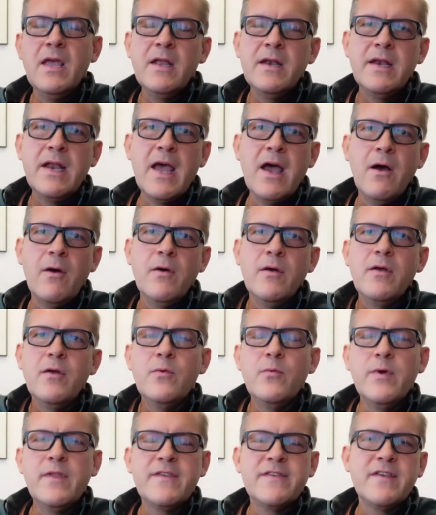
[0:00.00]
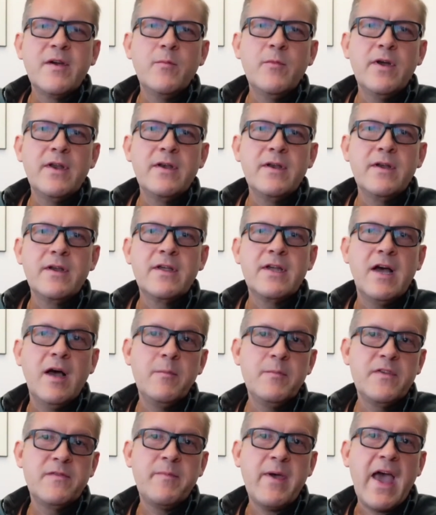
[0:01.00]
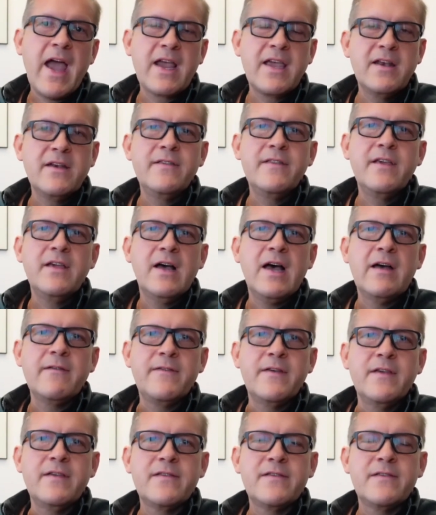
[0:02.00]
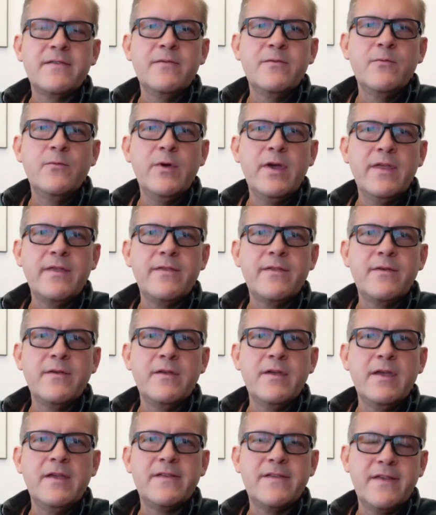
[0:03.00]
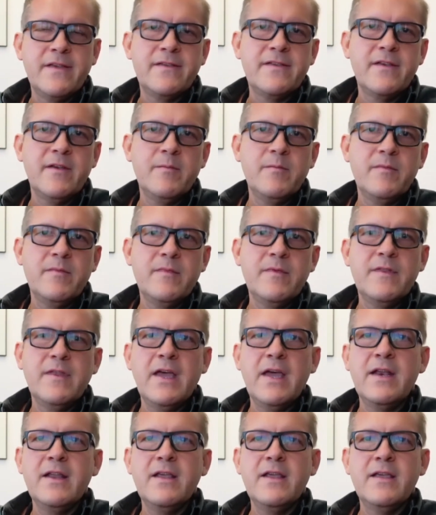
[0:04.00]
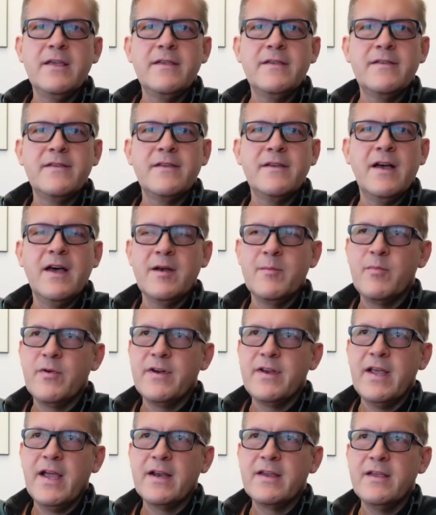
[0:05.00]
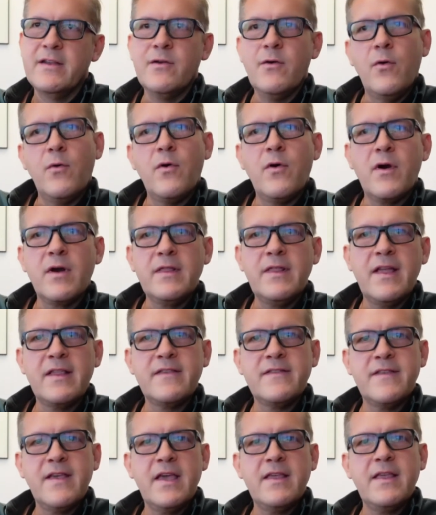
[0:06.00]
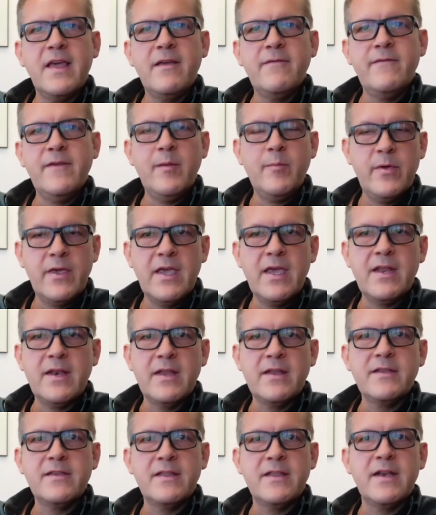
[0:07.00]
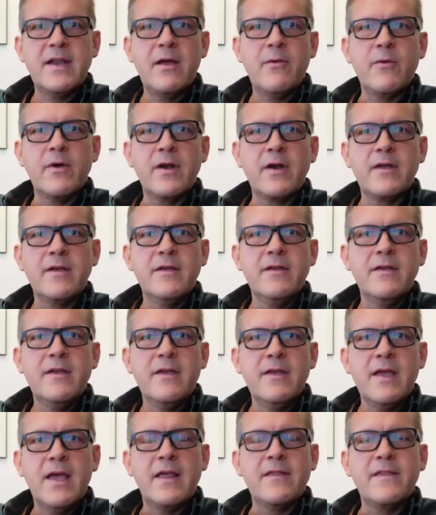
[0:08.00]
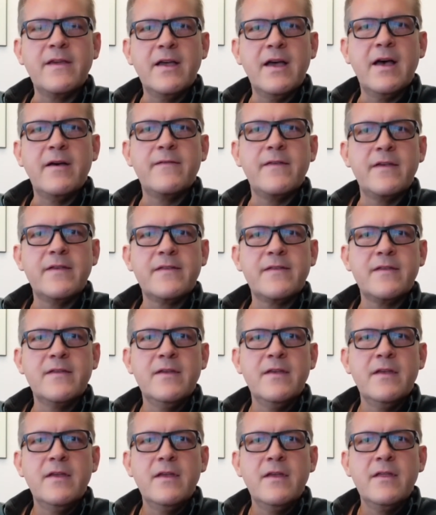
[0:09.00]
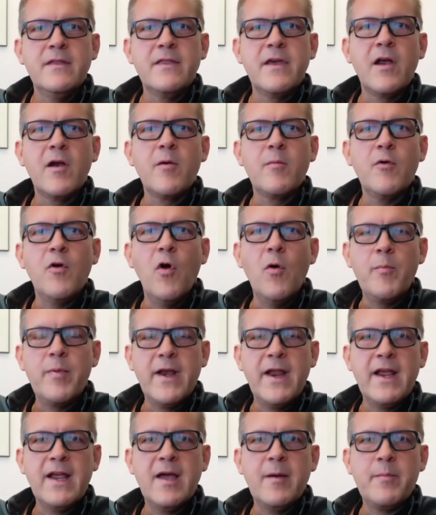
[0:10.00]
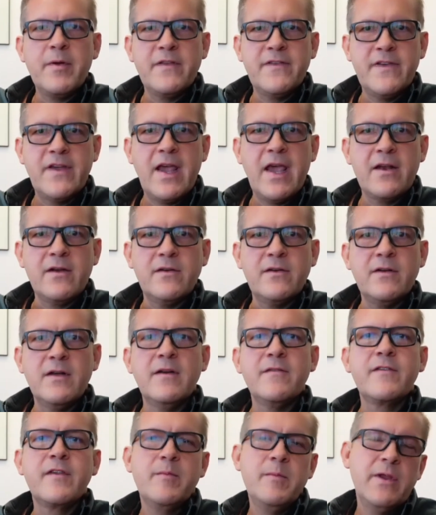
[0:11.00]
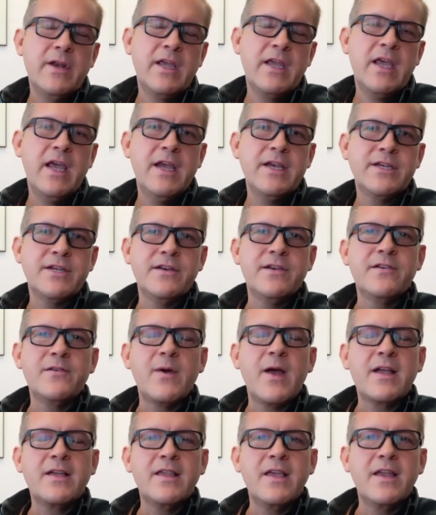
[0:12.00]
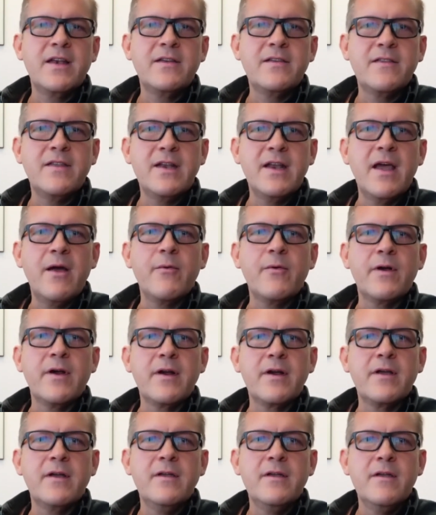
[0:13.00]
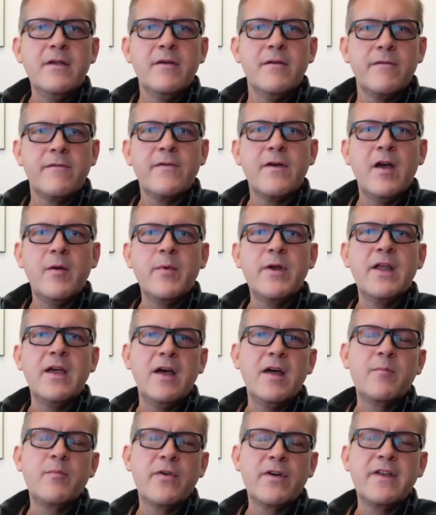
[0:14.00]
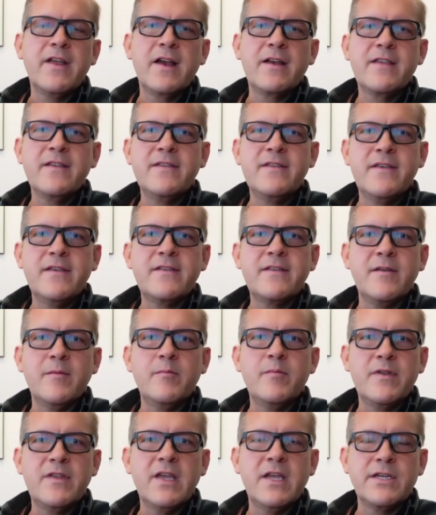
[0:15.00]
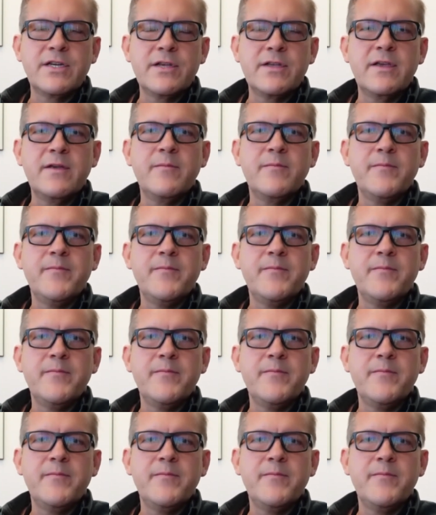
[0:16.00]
Now, when someone comes back into the office with a system that is unprotected, or let's say they VPN into the network at the office, they're opening up a channel of communication directly into the network from an unprotected system, potentially.